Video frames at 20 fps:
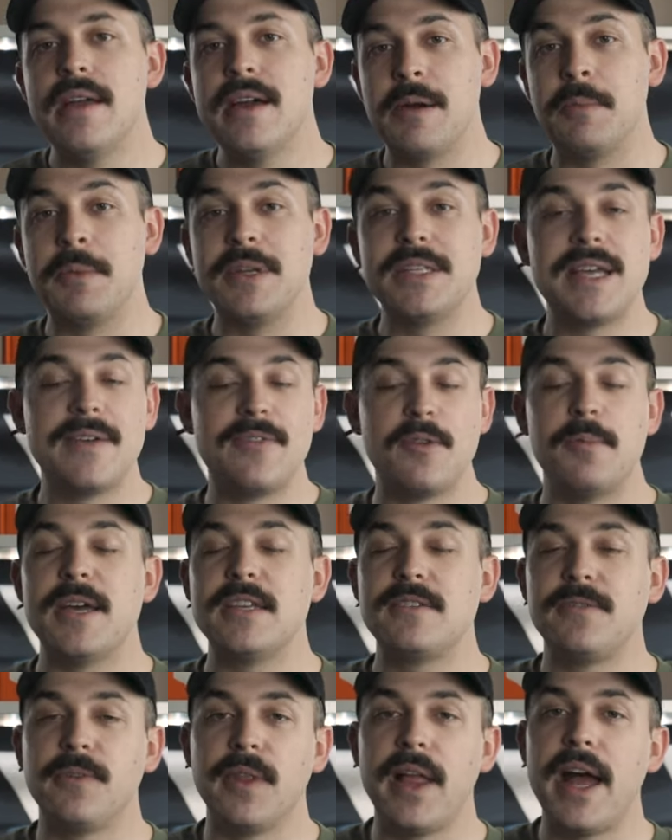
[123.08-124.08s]
I'm gonna save the
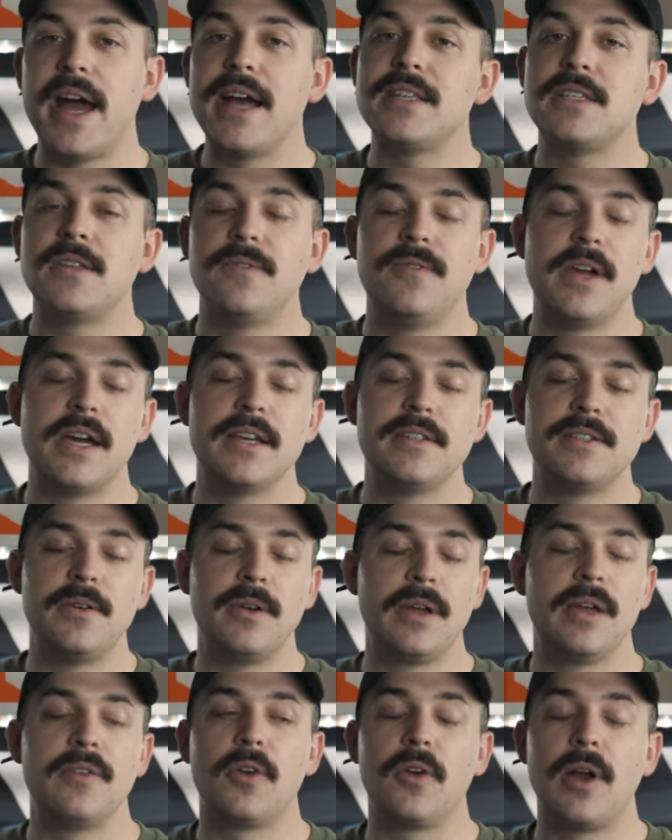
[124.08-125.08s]
best for last. If you guys
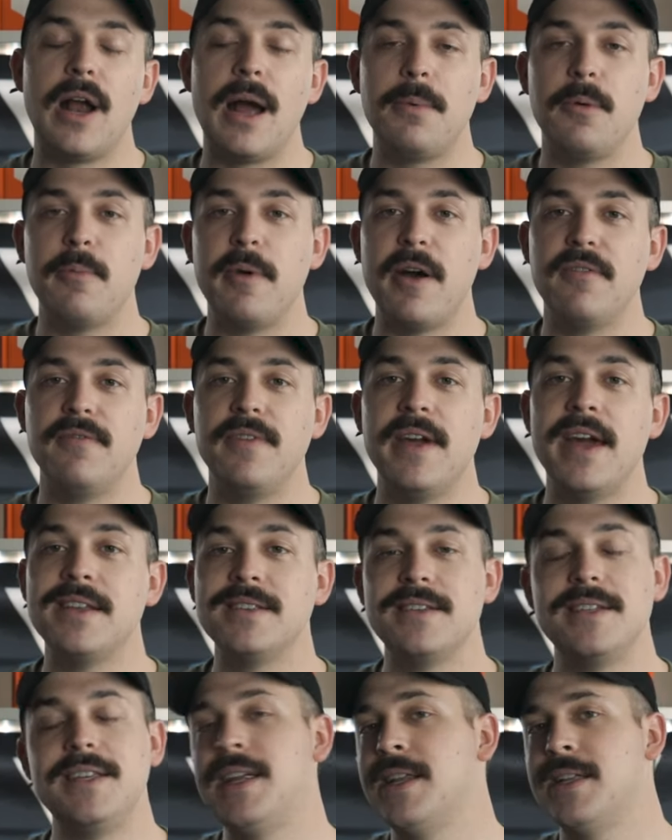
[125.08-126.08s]
don't give a crap about
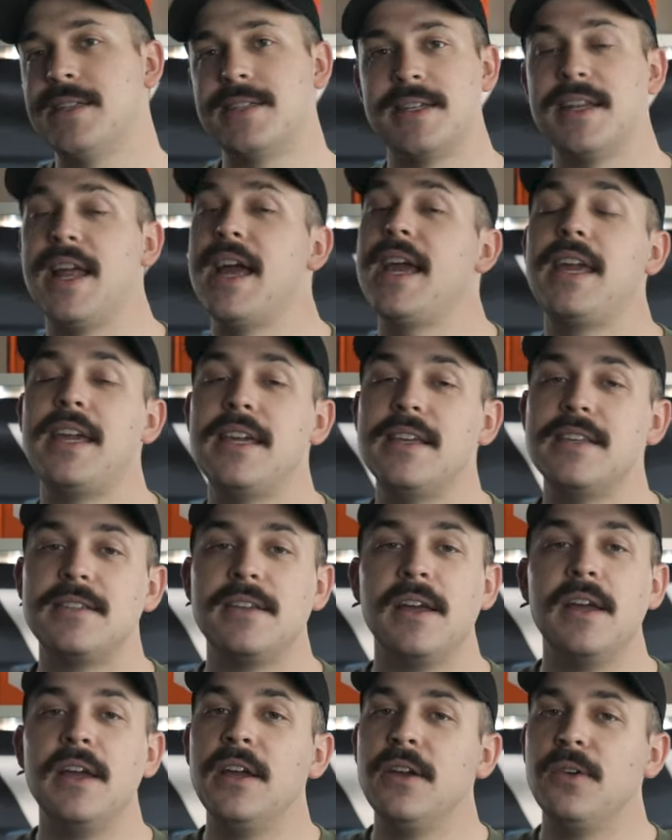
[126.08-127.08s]
Vans, Adidas, and
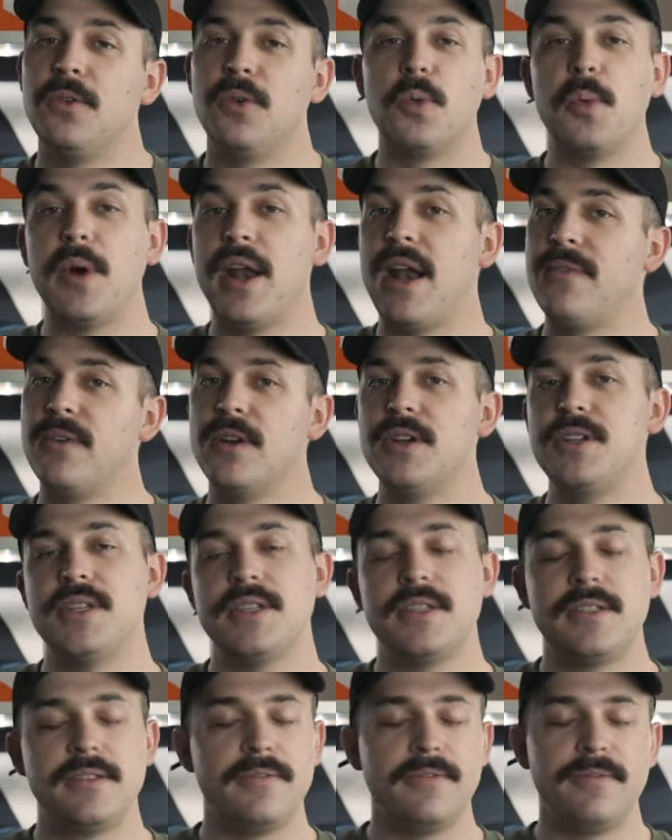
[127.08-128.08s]
Nikes, or whatever,
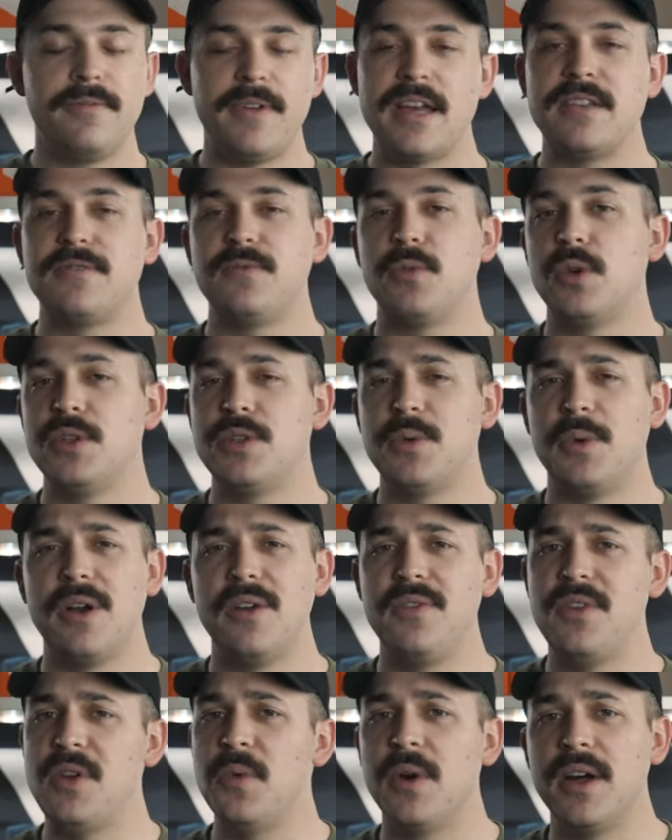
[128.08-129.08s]
just fast forward to
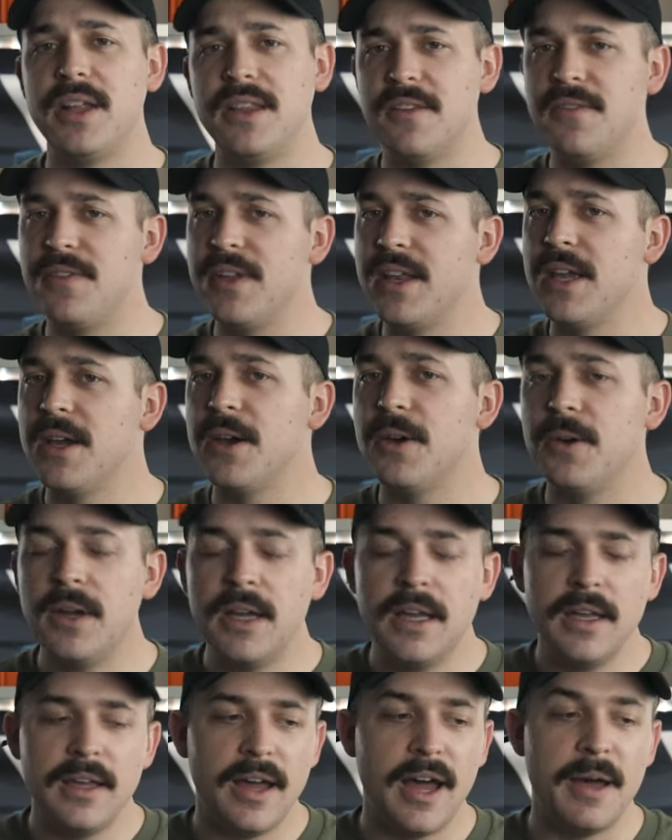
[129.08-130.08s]
wherever you want in the video.
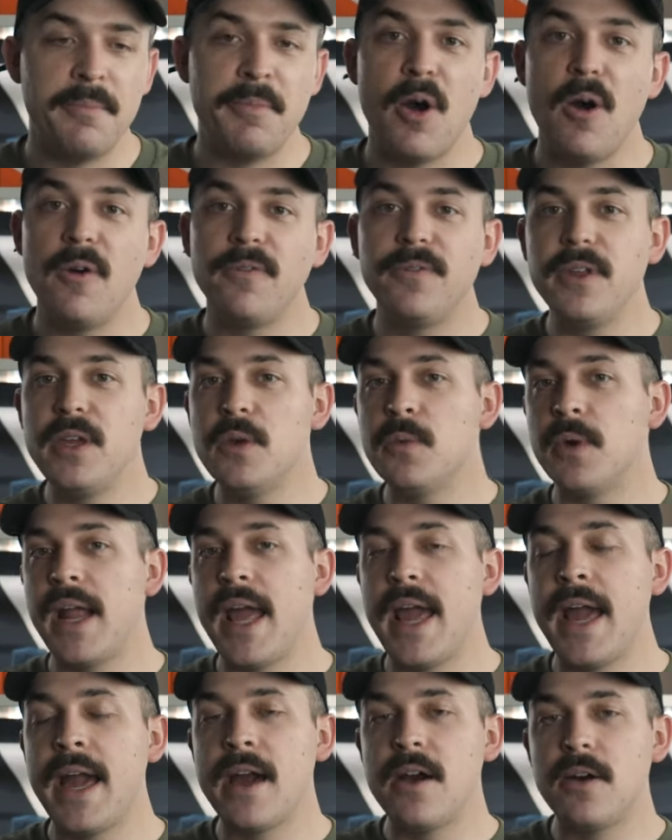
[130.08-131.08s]
Um, but hopefully you
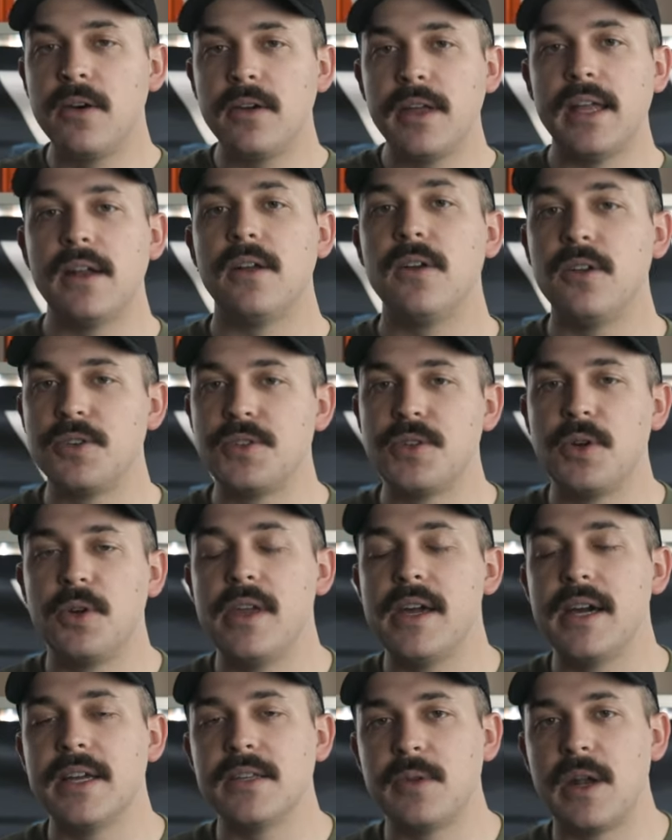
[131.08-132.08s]
wanna hang out and I'll show
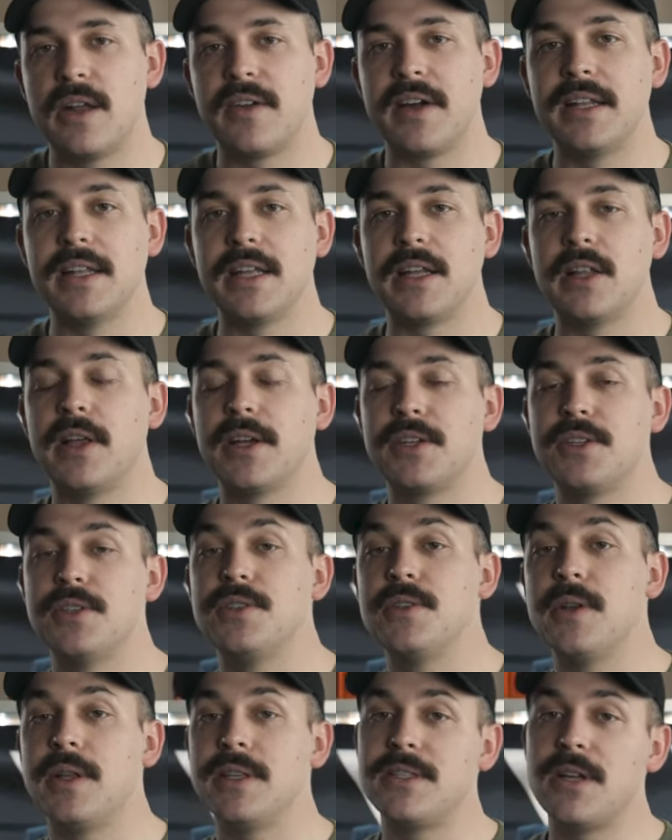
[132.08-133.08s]
you guys what I've got in the
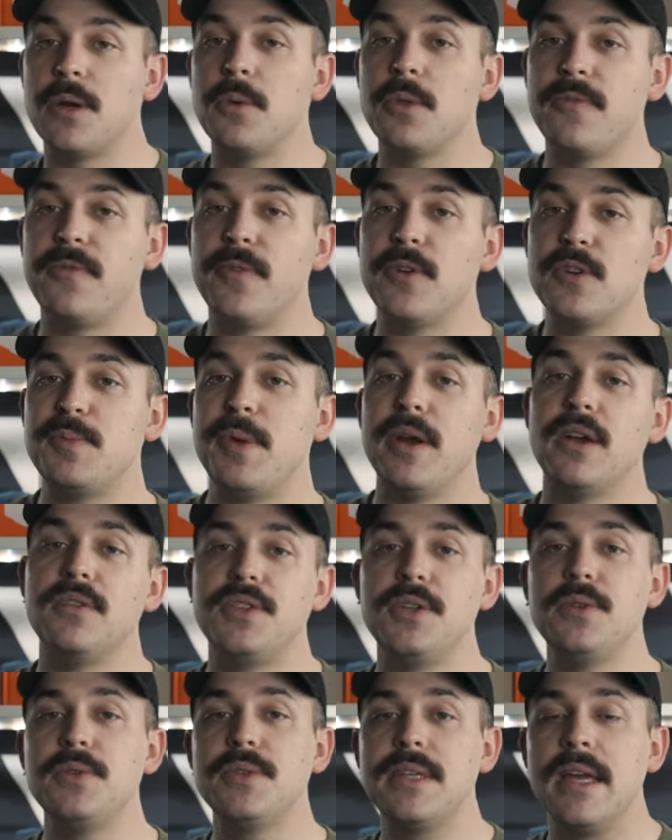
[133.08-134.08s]
collection. So let's start with the first pair of
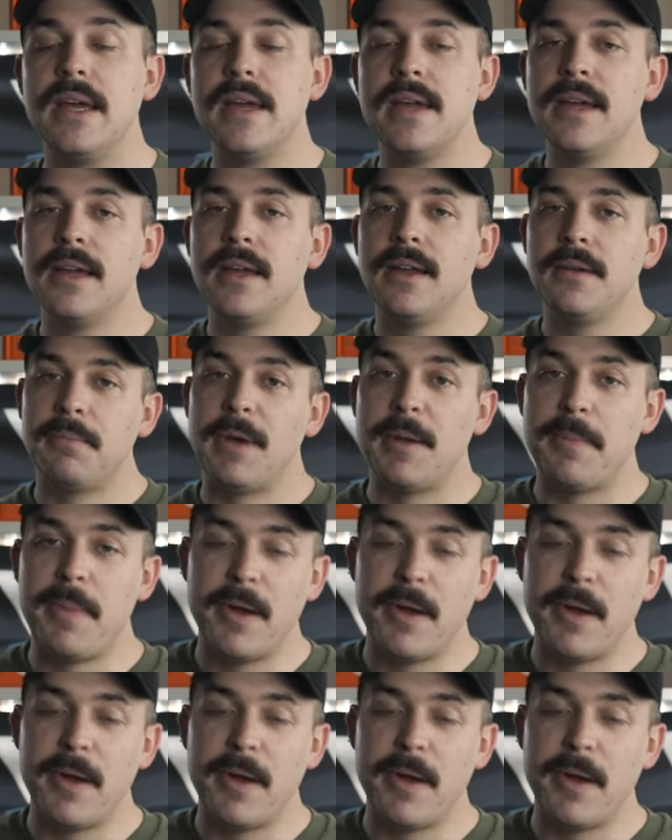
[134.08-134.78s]
shoes, my